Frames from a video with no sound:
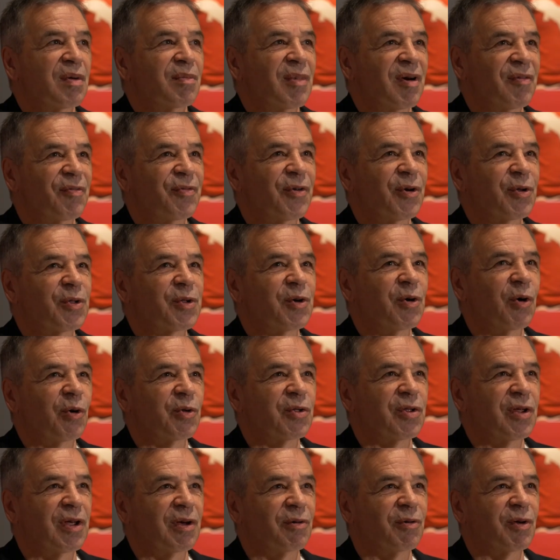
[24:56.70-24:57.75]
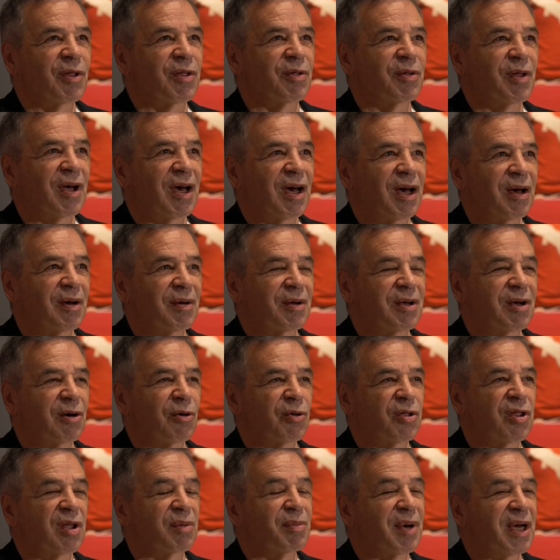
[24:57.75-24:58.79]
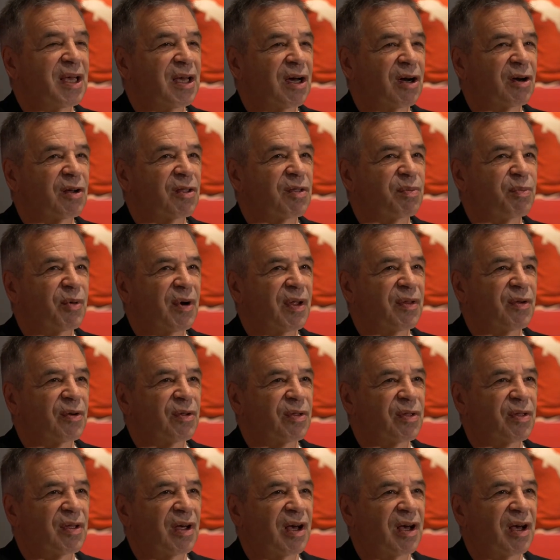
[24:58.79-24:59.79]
My first coaching was uh, coaching my youngest brother's